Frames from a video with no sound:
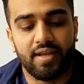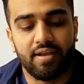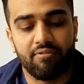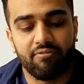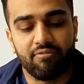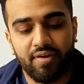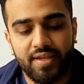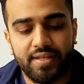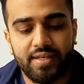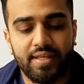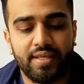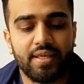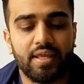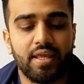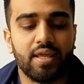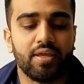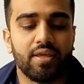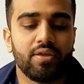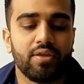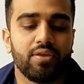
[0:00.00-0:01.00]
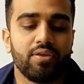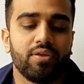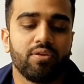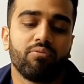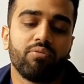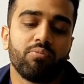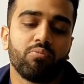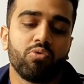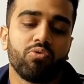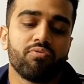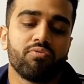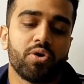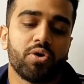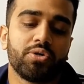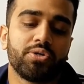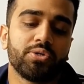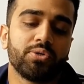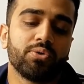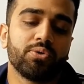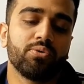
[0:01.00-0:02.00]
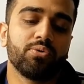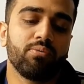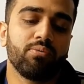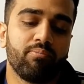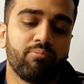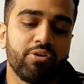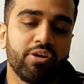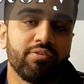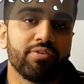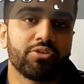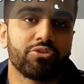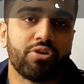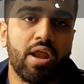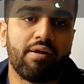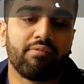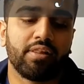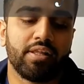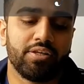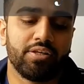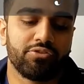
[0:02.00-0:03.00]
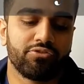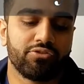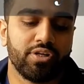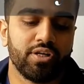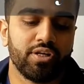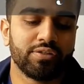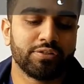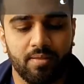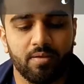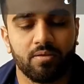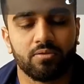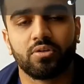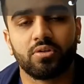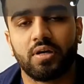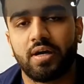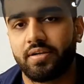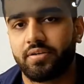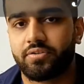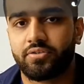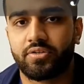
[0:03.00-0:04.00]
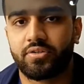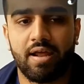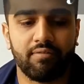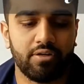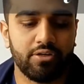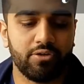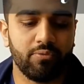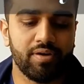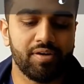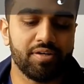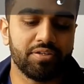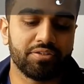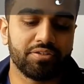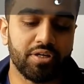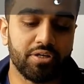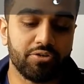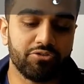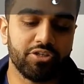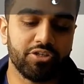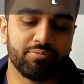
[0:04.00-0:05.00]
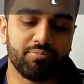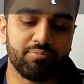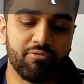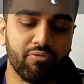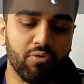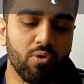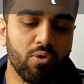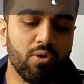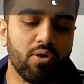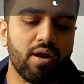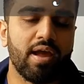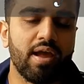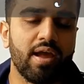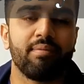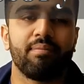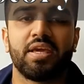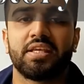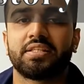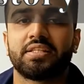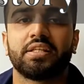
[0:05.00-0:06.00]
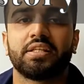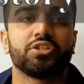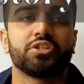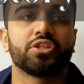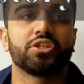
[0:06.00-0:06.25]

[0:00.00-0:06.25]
And finally, we move on to previous travel history. So I traveled to various countries before. I basically